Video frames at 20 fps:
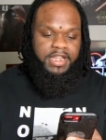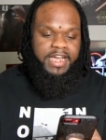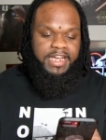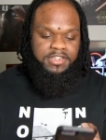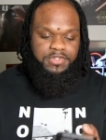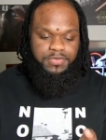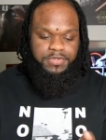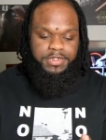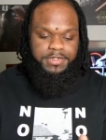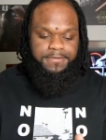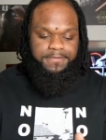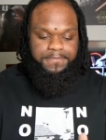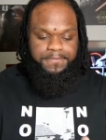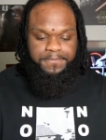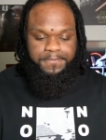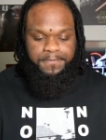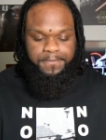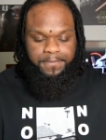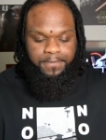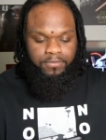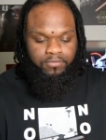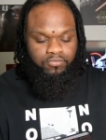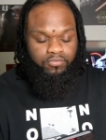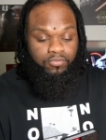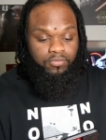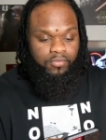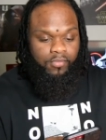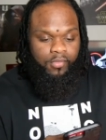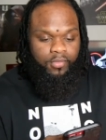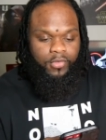last one.
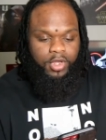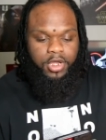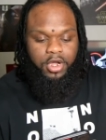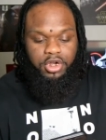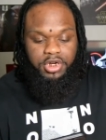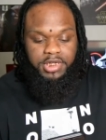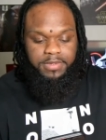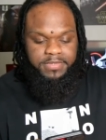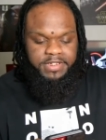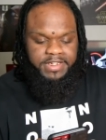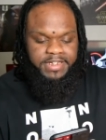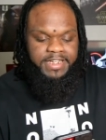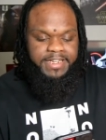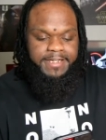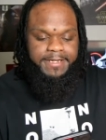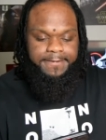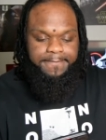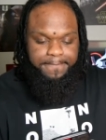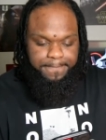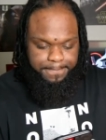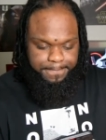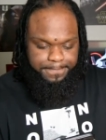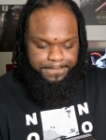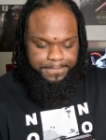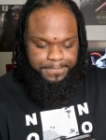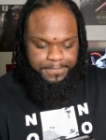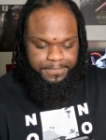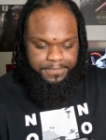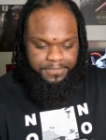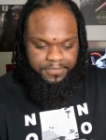Her name is Nick.
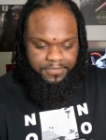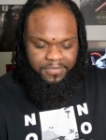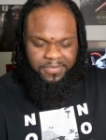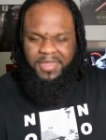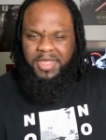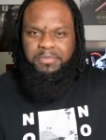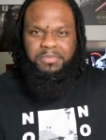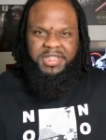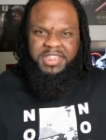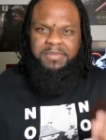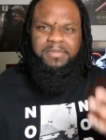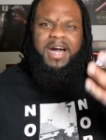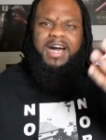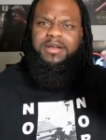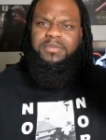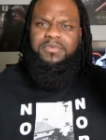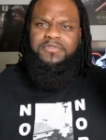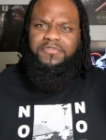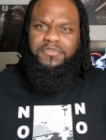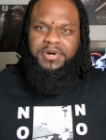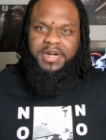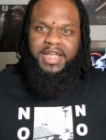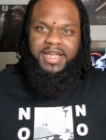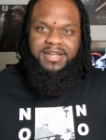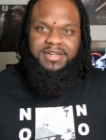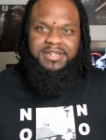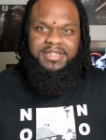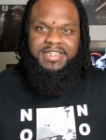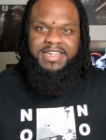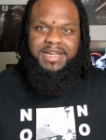But the model before
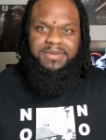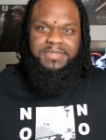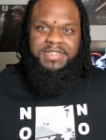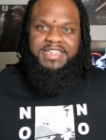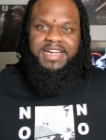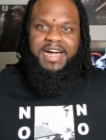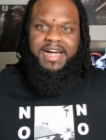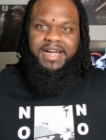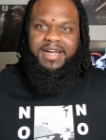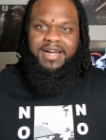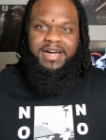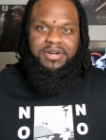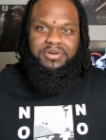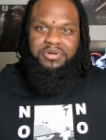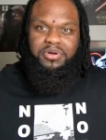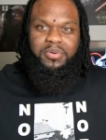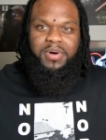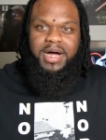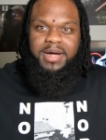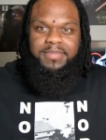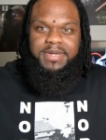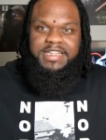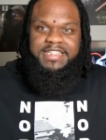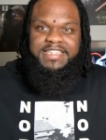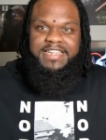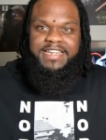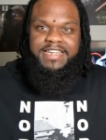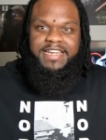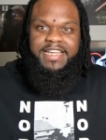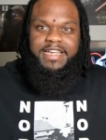that, name was Kai. I don't know why I'm not
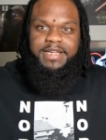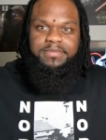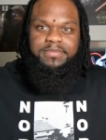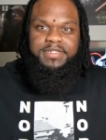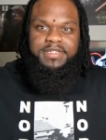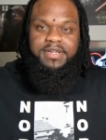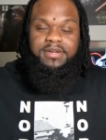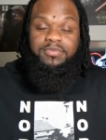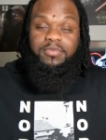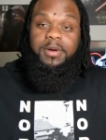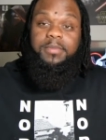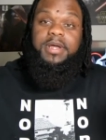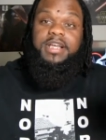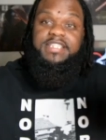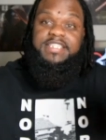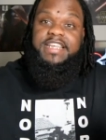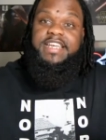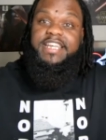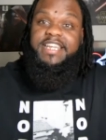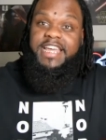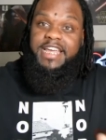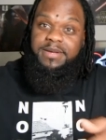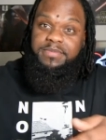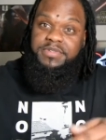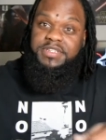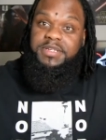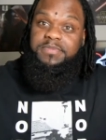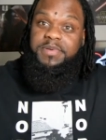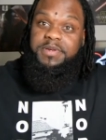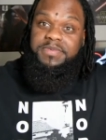saying names. Well, I'm not saying
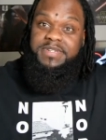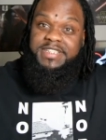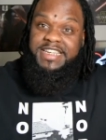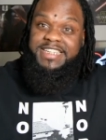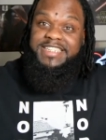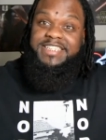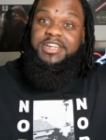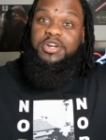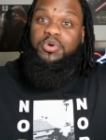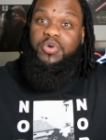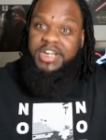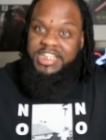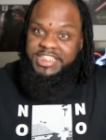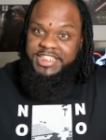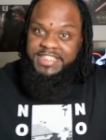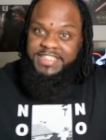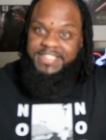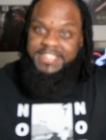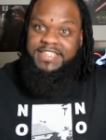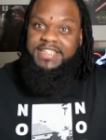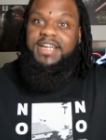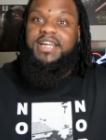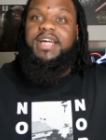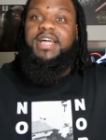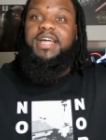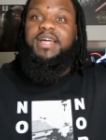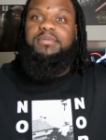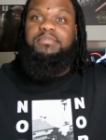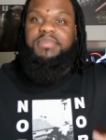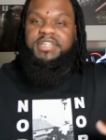names if people's asking questions,
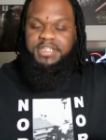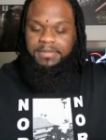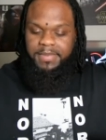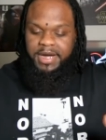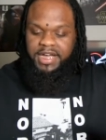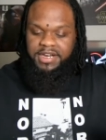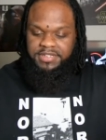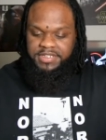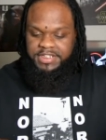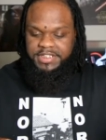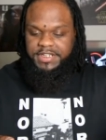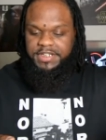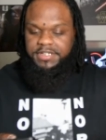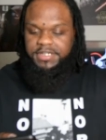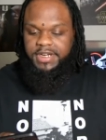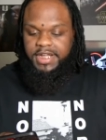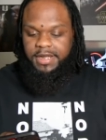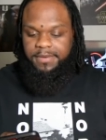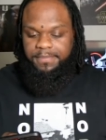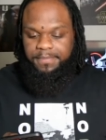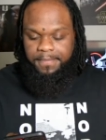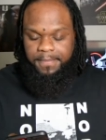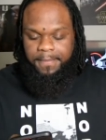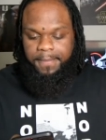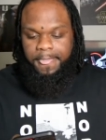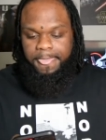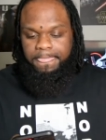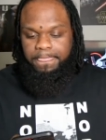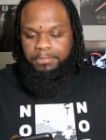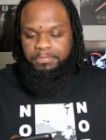but the model was saying the name.
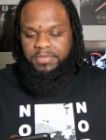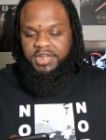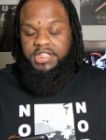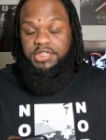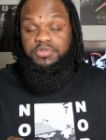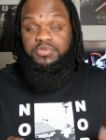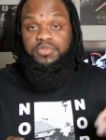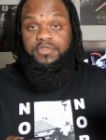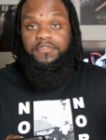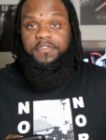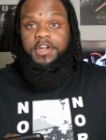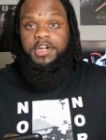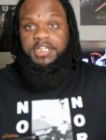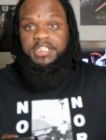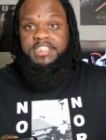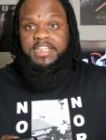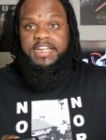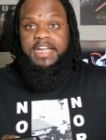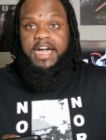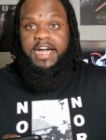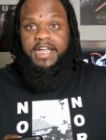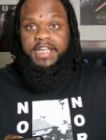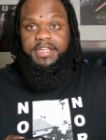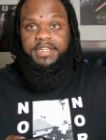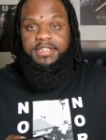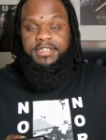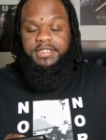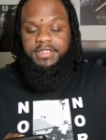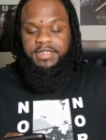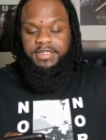But he was referring to Kaya,
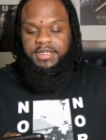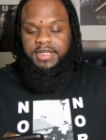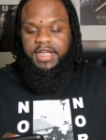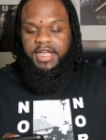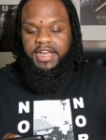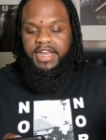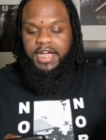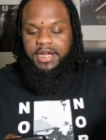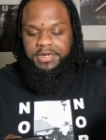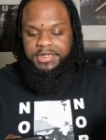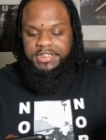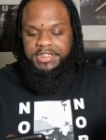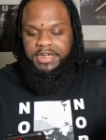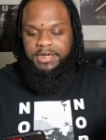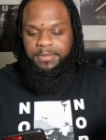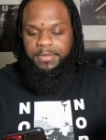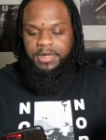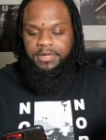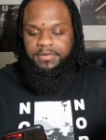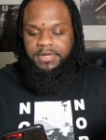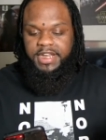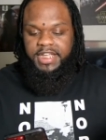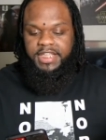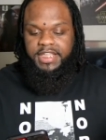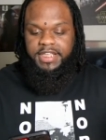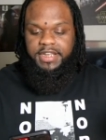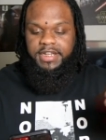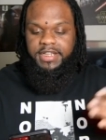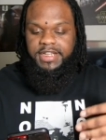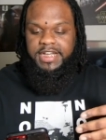and now he's talking about
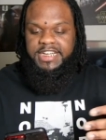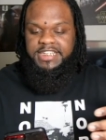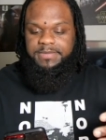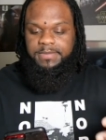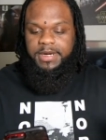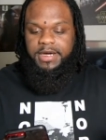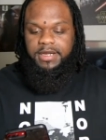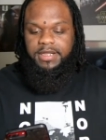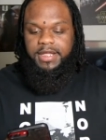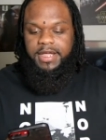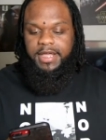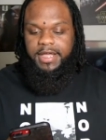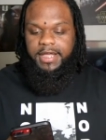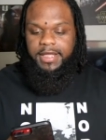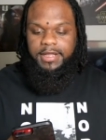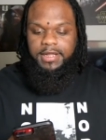Nikki, the last model I